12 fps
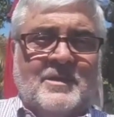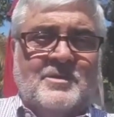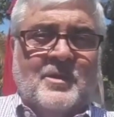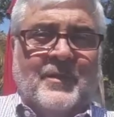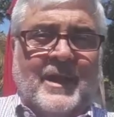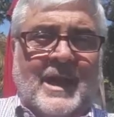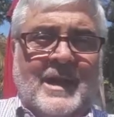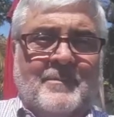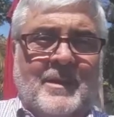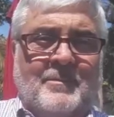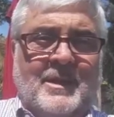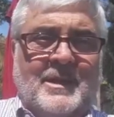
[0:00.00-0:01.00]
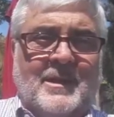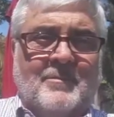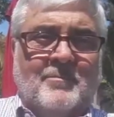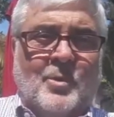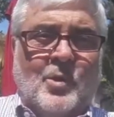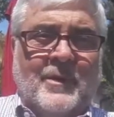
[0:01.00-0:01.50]
so that I may
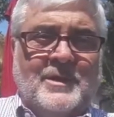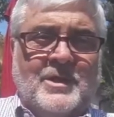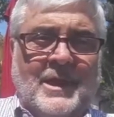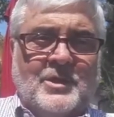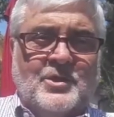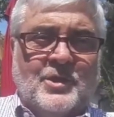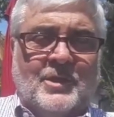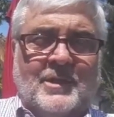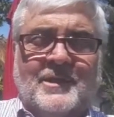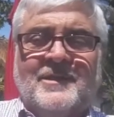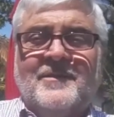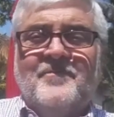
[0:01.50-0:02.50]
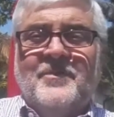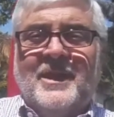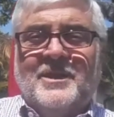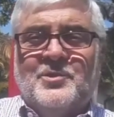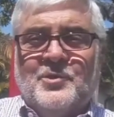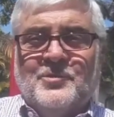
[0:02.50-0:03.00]
become more intentional
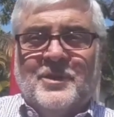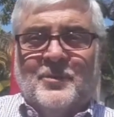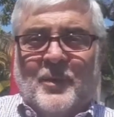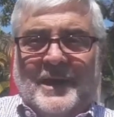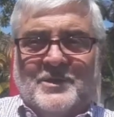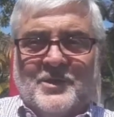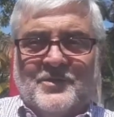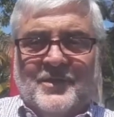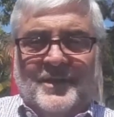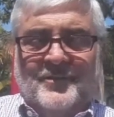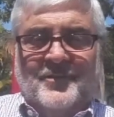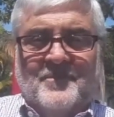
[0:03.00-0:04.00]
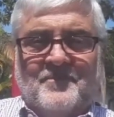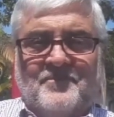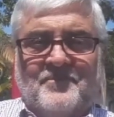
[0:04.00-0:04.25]
in choosing righteousness.